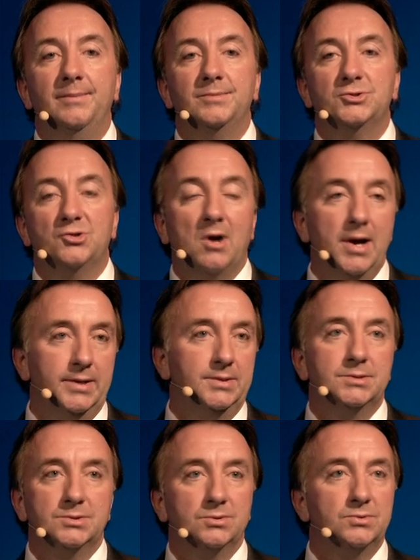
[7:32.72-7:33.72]
try and
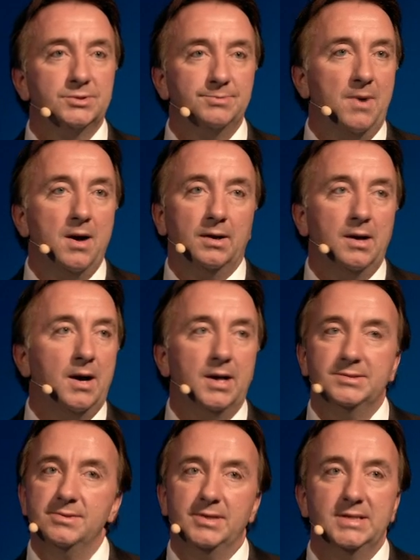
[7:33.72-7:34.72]
install smart
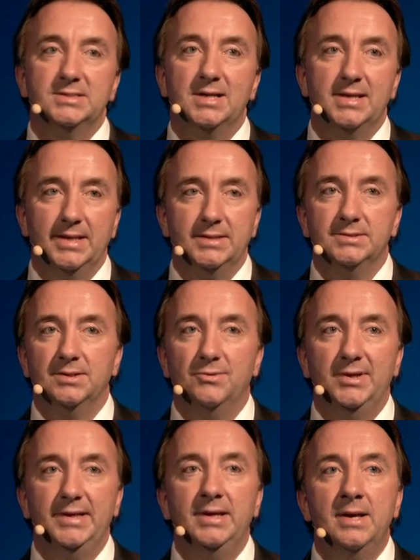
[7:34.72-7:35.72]
cards and things like this. So
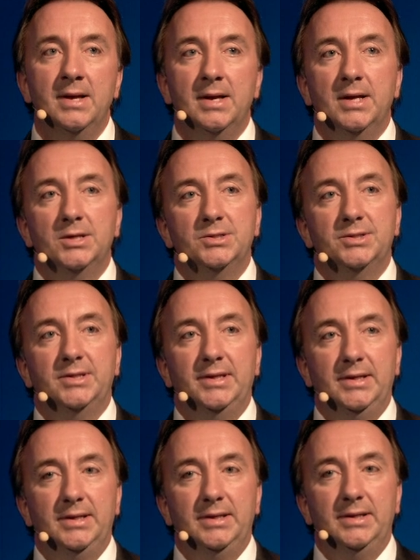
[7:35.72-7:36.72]
really,
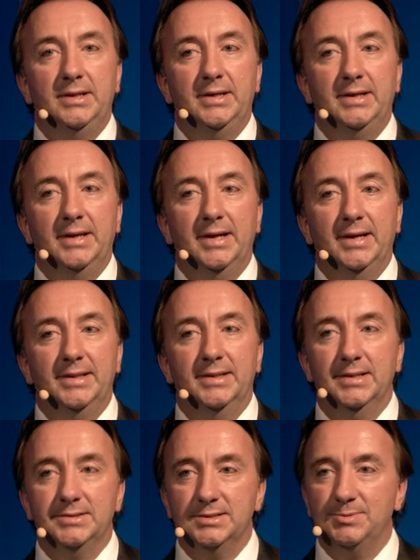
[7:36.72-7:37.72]

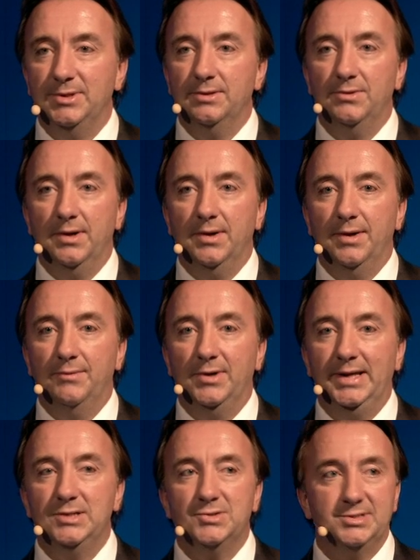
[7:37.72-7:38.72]
this has been a
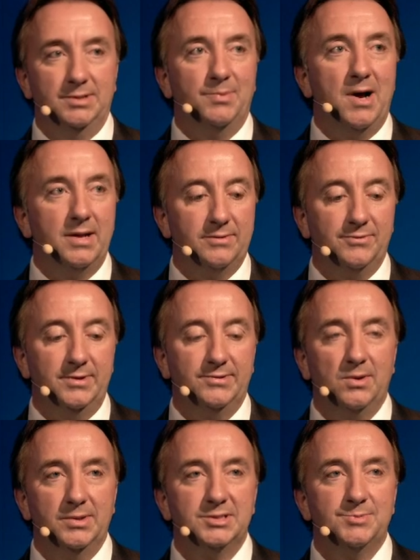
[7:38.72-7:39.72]
really interesting part of this
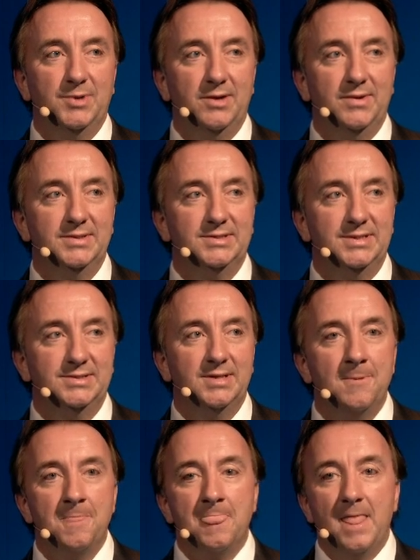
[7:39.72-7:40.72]
whole experience is
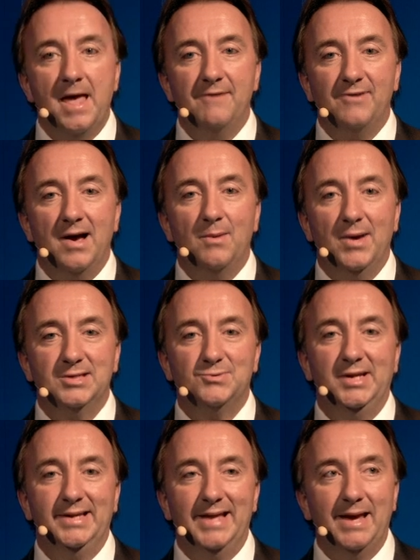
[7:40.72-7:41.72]
FI-ware has
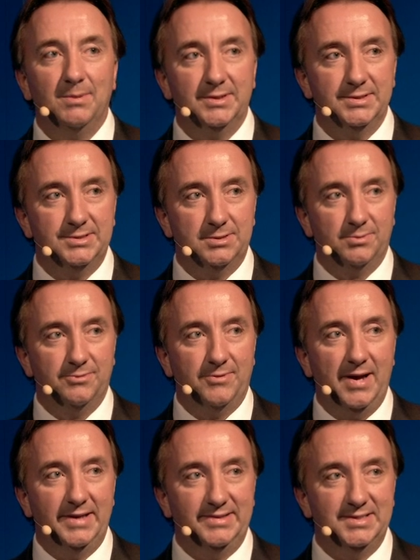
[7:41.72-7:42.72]
really enabled us to
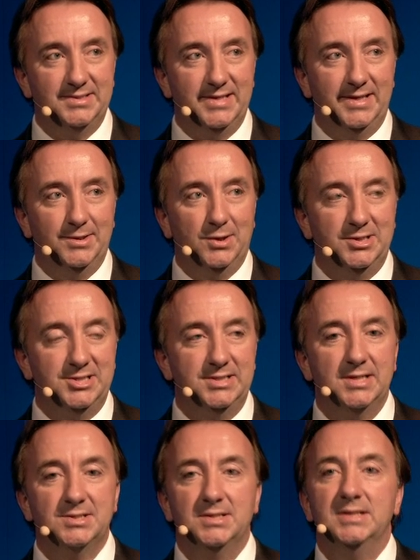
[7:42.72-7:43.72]
provide this technology
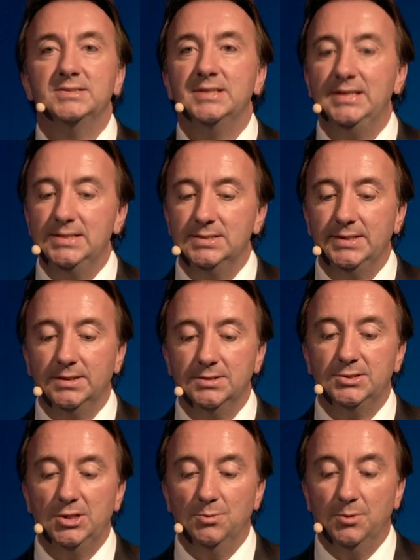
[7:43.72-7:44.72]
such that it's easily
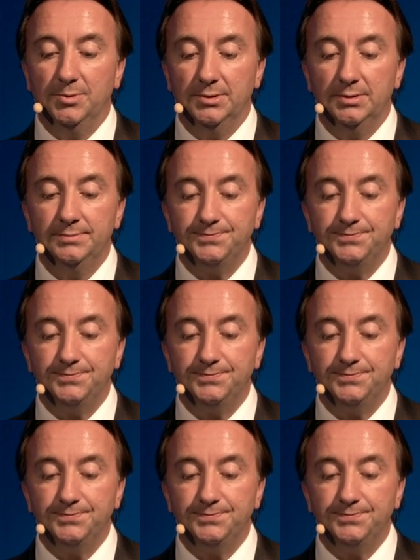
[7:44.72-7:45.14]
consumable.